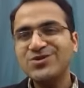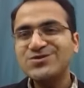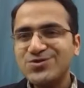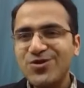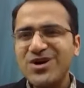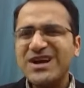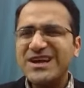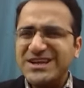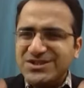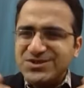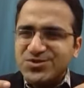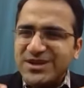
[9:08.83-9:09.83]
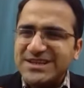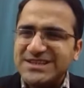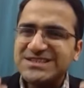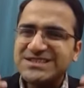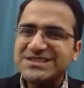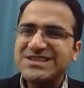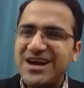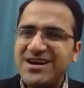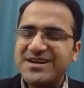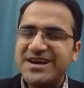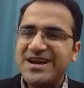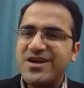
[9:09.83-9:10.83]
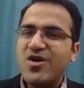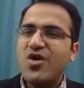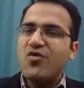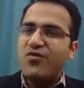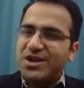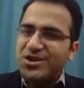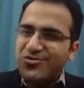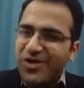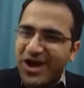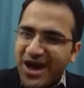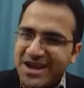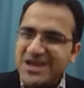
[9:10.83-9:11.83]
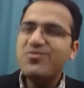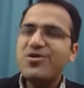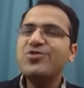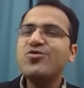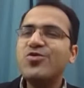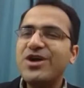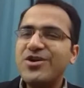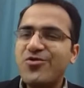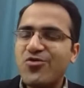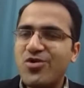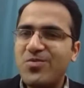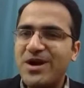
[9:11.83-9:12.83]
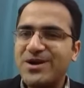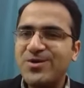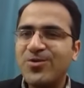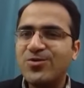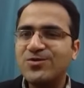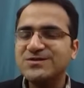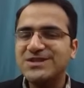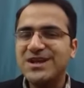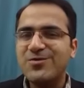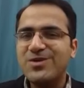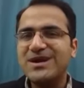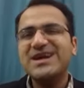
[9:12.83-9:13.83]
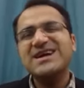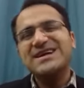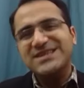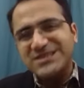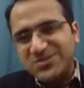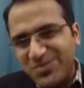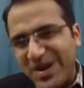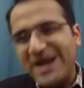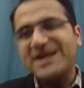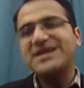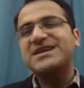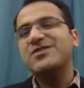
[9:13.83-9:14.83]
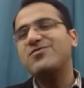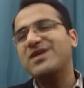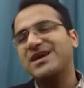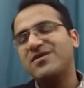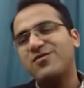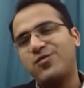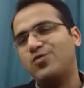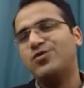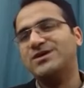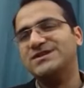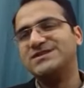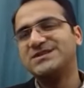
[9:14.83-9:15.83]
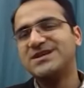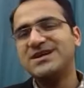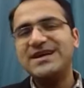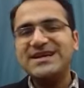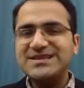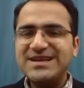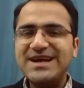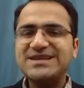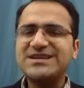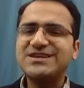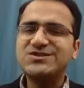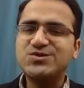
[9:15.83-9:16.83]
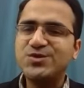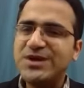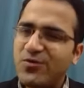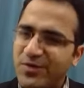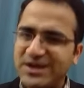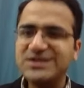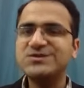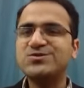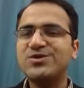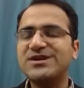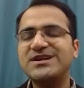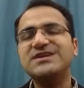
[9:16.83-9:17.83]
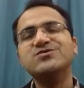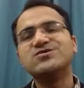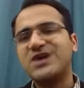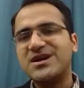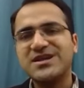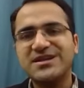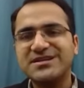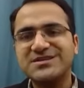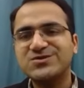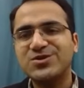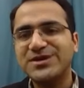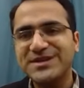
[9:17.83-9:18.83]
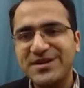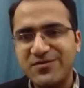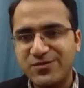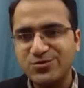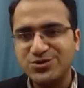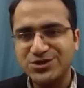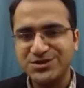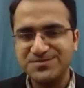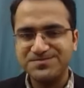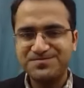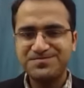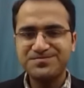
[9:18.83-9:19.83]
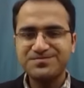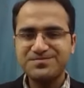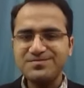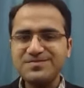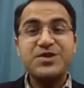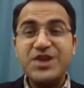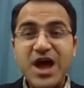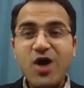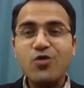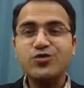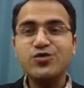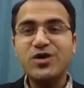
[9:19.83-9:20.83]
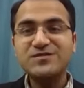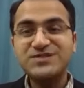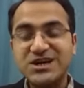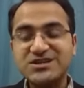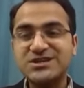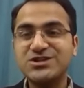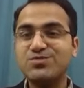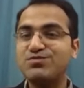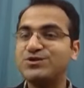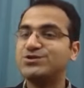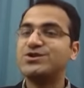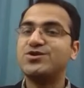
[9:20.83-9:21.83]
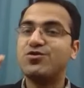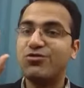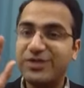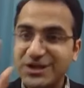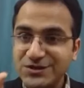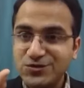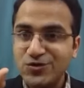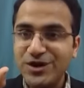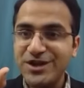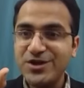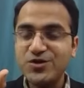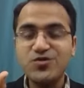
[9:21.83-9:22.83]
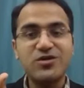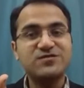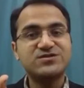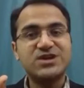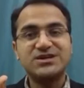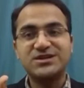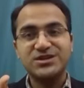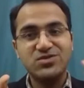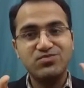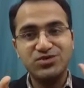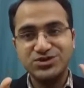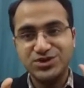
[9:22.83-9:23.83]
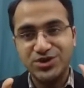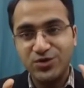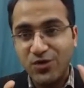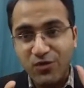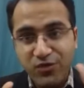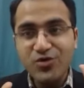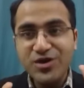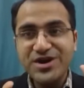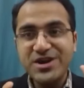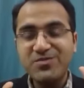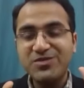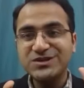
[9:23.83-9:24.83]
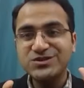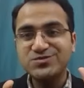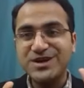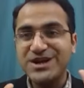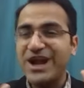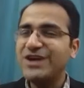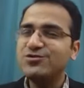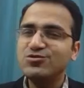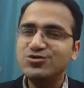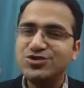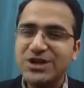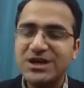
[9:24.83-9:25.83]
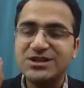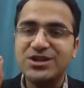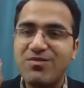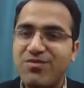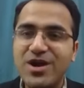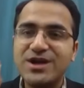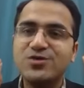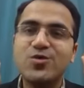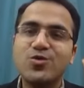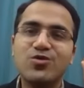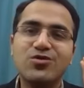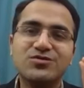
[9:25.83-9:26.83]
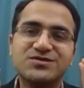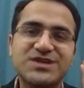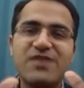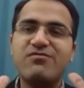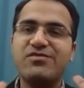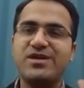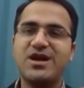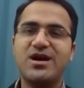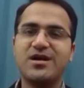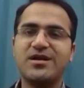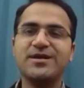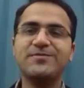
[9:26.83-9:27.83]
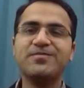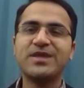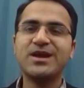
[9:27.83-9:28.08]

So insulin is started when you are unable to control blood glucose level despite giving fluids. In that case, you give insulin and you start an insulin infusion now you have started the patient on insulin, you have started the patient on fluid replacement, and you check the blood glucose every hourly.